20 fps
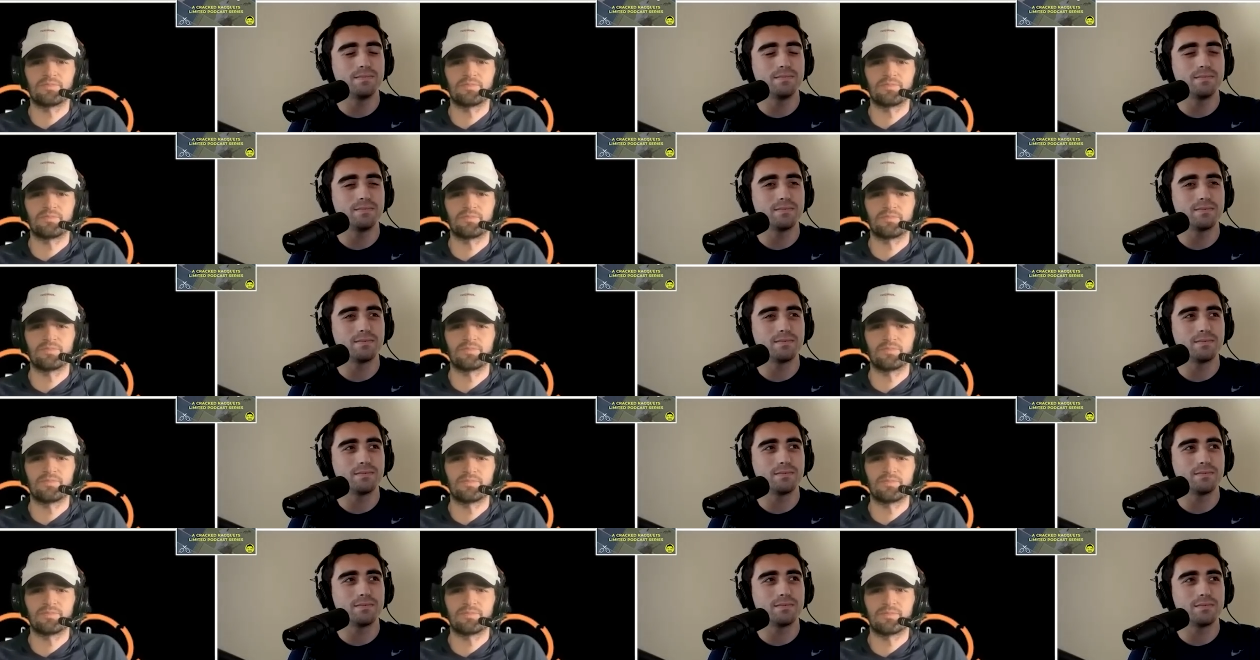
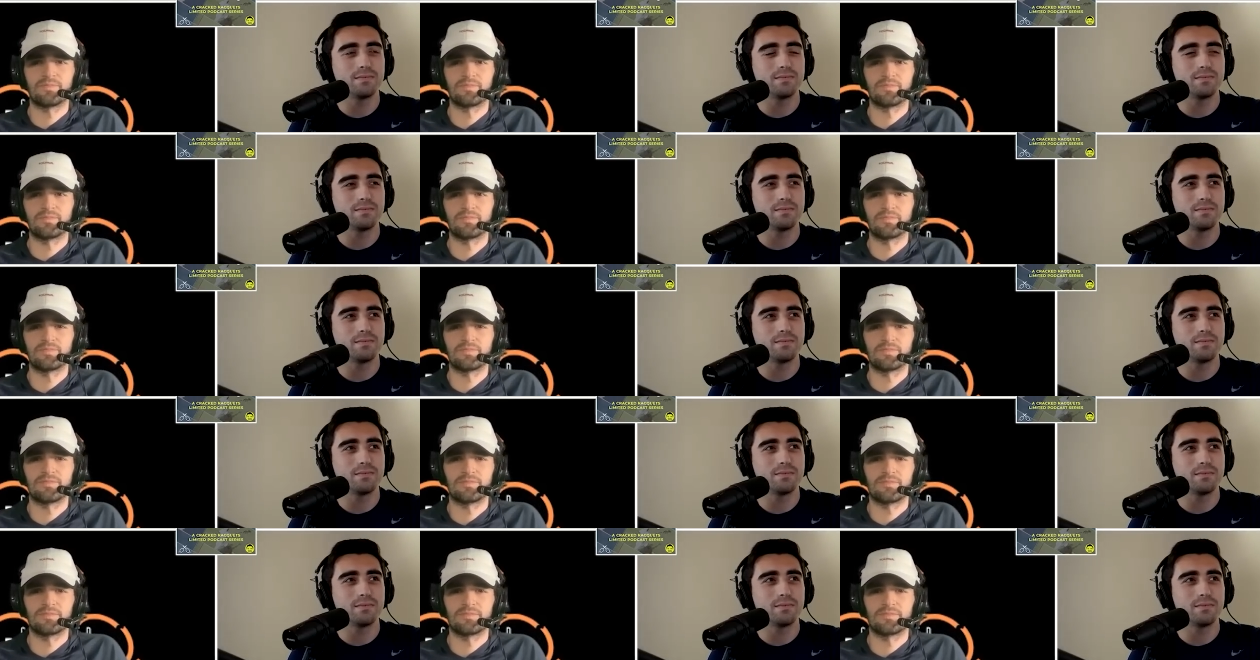
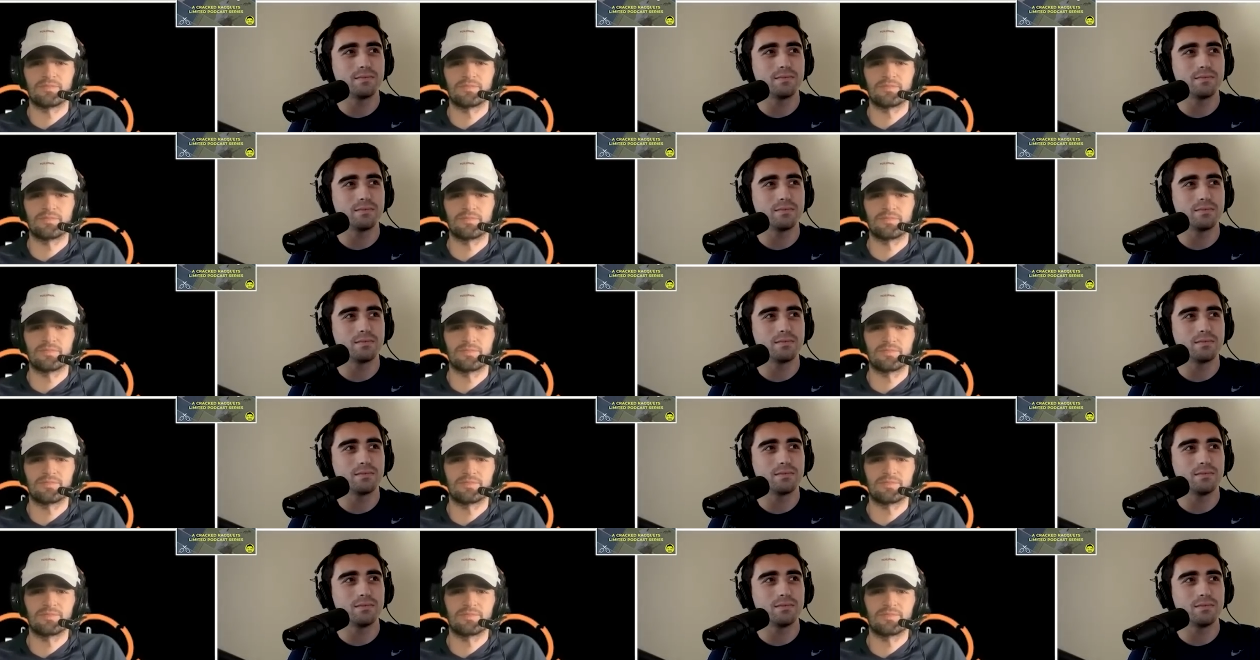
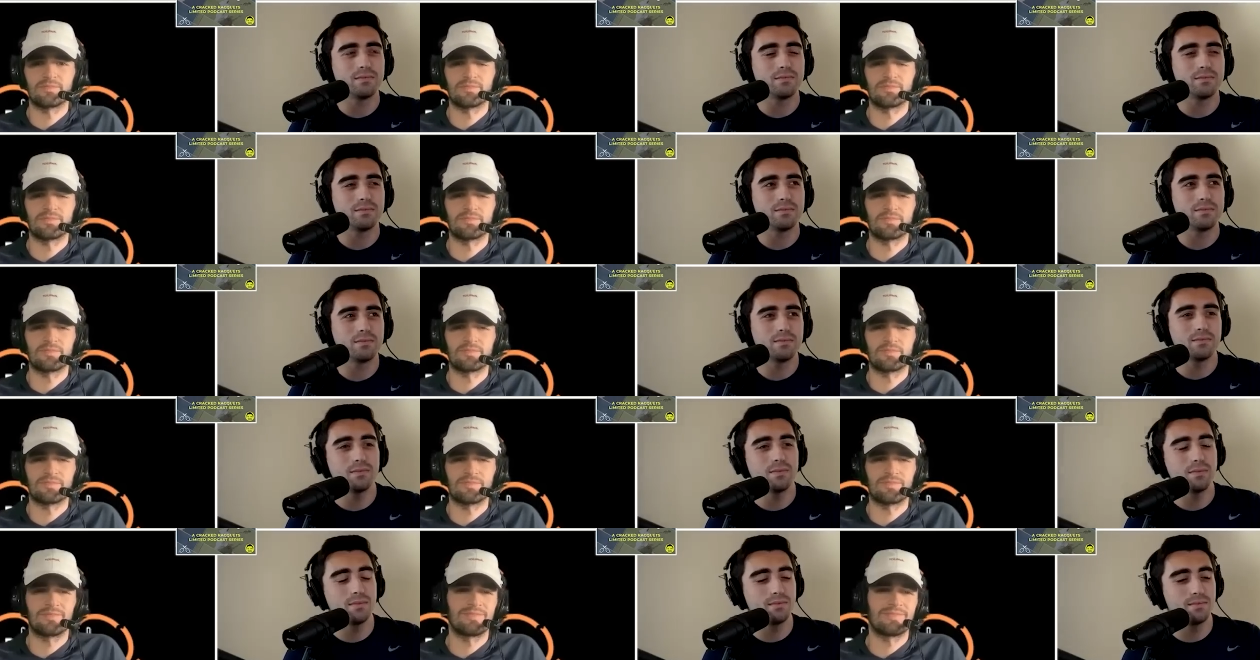
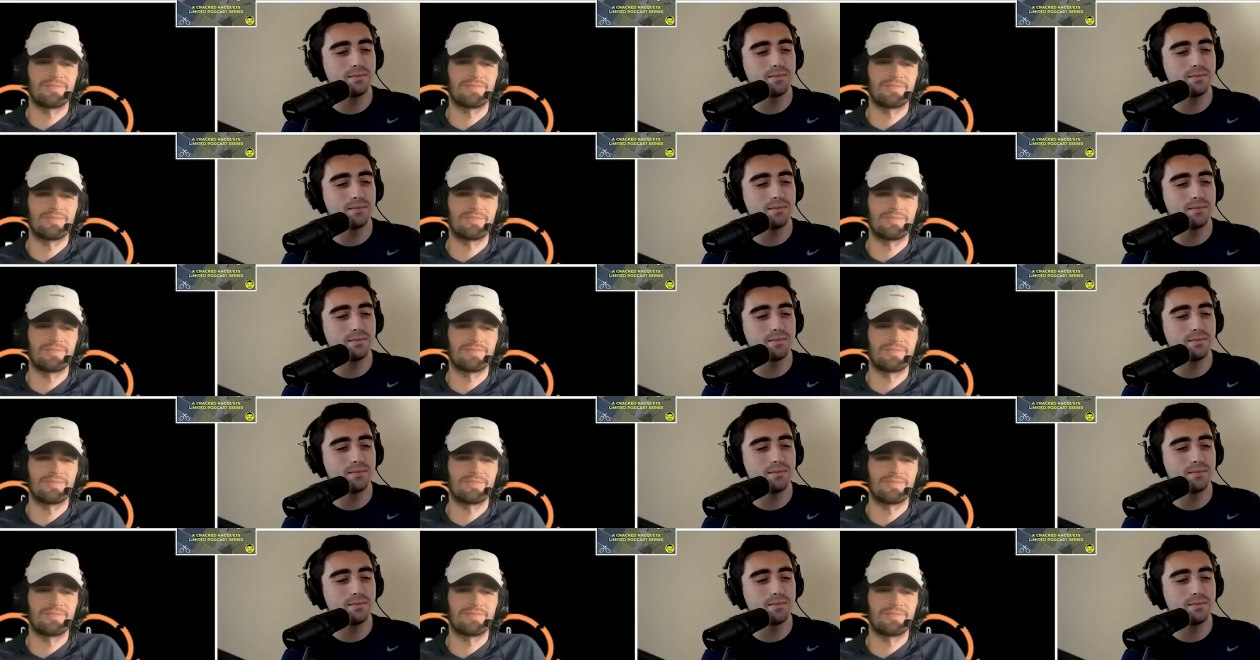(no one is talking)